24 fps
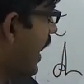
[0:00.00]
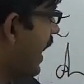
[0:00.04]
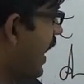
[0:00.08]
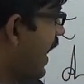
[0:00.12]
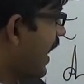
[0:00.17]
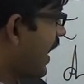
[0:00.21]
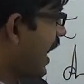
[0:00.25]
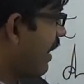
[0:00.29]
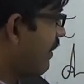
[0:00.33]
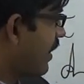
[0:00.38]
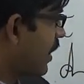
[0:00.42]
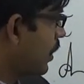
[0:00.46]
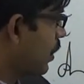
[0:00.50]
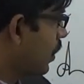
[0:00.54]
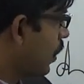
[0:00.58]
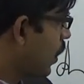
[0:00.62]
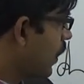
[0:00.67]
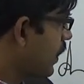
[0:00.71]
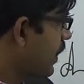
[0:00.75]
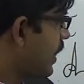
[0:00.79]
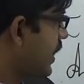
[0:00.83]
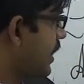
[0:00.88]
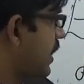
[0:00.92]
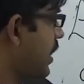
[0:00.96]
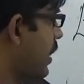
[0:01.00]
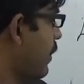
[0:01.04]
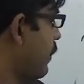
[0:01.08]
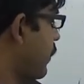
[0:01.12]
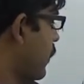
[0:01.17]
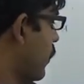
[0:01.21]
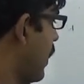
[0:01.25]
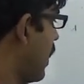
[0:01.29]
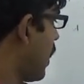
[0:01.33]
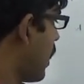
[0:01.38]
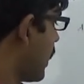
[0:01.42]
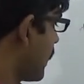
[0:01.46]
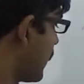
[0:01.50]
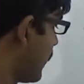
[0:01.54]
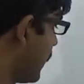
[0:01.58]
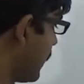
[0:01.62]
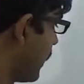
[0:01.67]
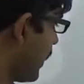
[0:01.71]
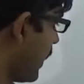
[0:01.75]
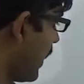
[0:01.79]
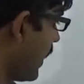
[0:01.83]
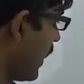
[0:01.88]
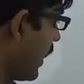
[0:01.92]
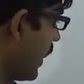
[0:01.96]
and having known the drift
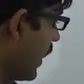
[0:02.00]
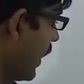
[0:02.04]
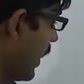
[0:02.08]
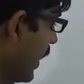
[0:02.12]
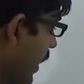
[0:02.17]
velocity,